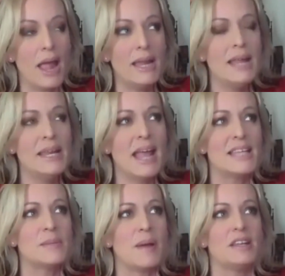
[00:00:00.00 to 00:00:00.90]
Right. And he
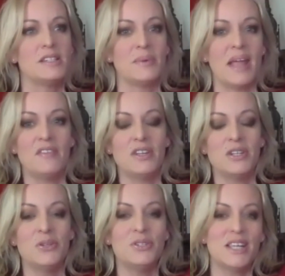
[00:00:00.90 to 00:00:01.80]
asked about, do we have
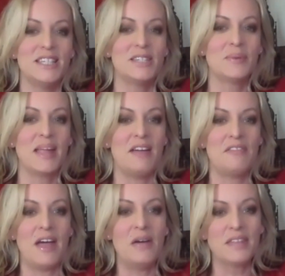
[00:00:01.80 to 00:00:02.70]
a union? Do we
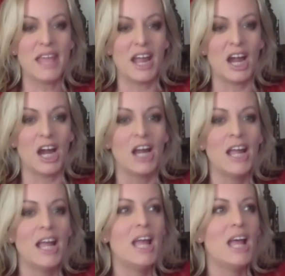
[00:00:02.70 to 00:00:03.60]
have health
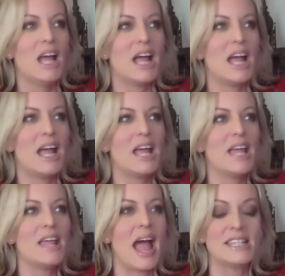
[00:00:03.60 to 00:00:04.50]
care?
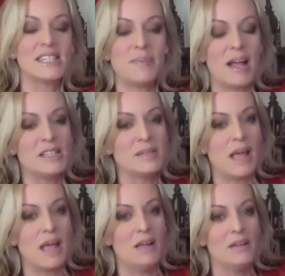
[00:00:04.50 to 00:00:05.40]
Asked about,
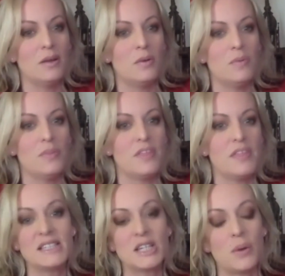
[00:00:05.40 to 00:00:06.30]
you know, the
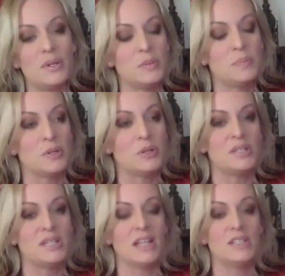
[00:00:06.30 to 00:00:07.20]
things that go into
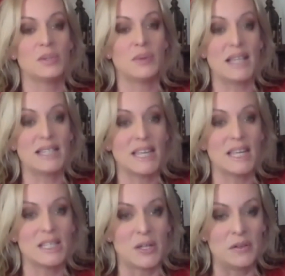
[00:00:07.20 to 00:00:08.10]
producing and
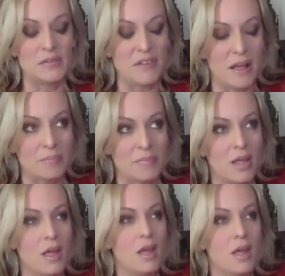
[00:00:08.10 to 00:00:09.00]
directing an adult film.